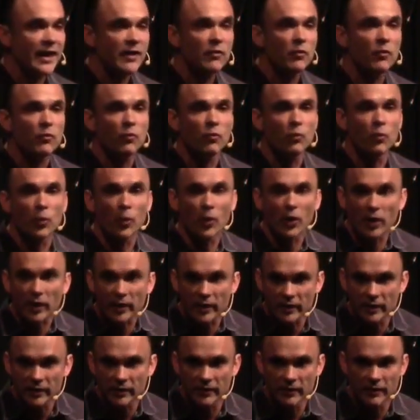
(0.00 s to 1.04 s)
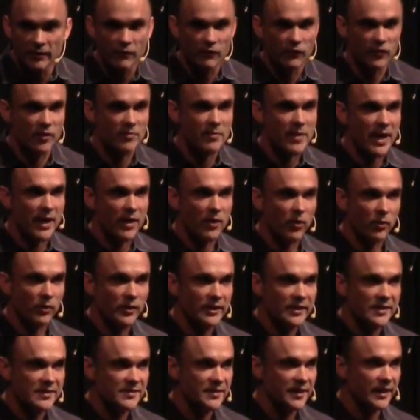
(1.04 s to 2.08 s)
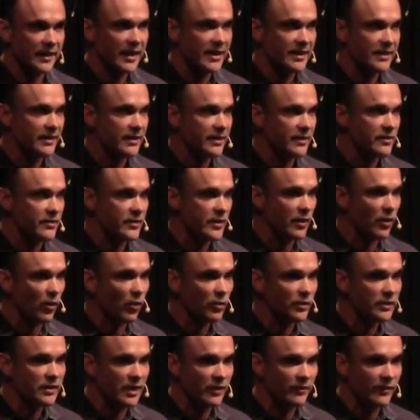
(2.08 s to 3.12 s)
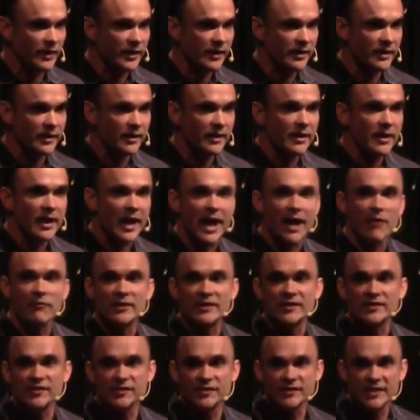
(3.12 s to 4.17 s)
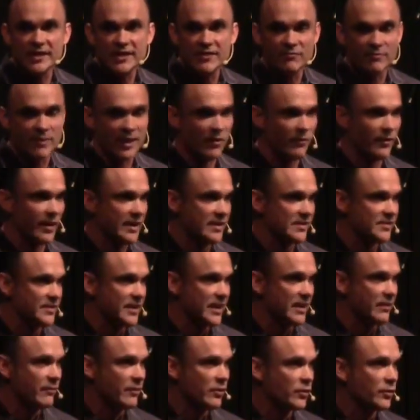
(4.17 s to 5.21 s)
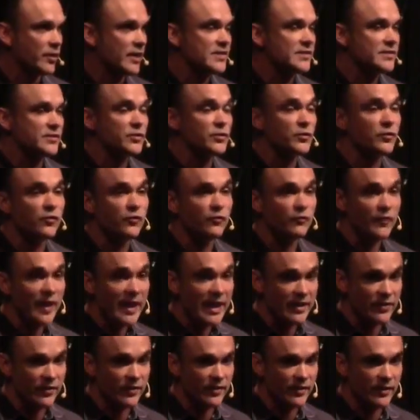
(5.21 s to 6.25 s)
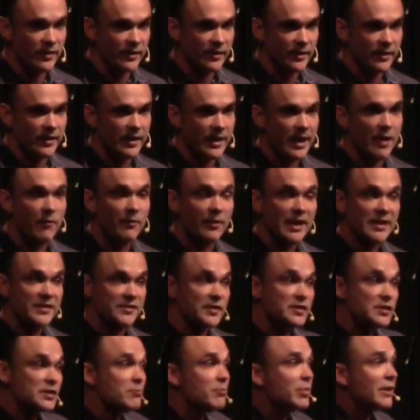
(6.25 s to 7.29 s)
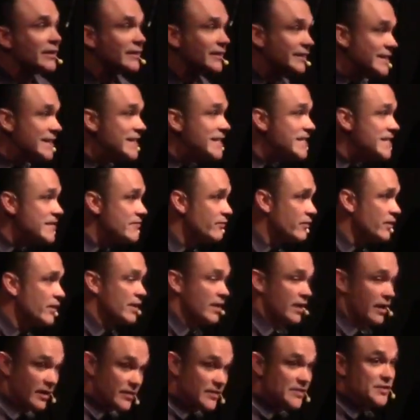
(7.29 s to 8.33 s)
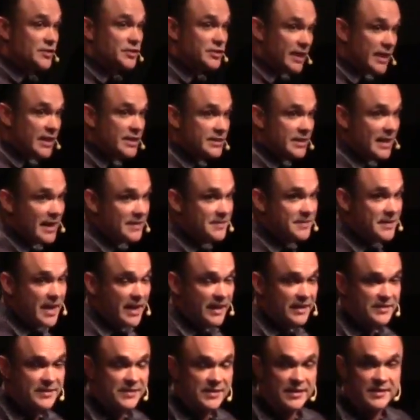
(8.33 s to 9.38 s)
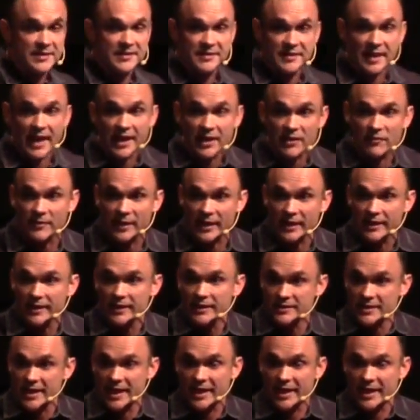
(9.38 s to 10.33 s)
I don't work for my holiness like I did under the old covenant. I receive my right standing with Christ through faith. And when I start to believe this change that has taken place inside of me,